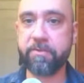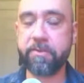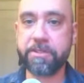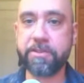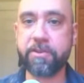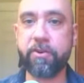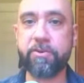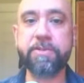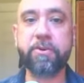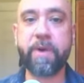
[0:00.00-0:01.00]
which is
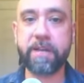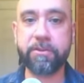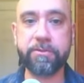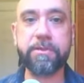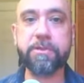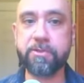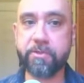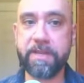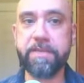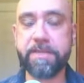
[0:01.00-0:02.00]
also alluded to
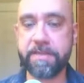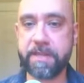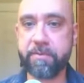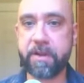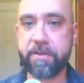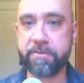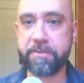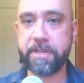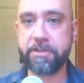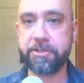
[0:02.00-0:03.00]
in this same
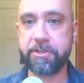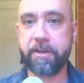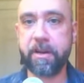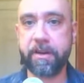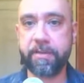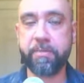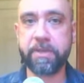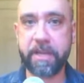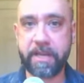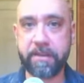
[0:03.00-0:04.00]
conversation on the plane.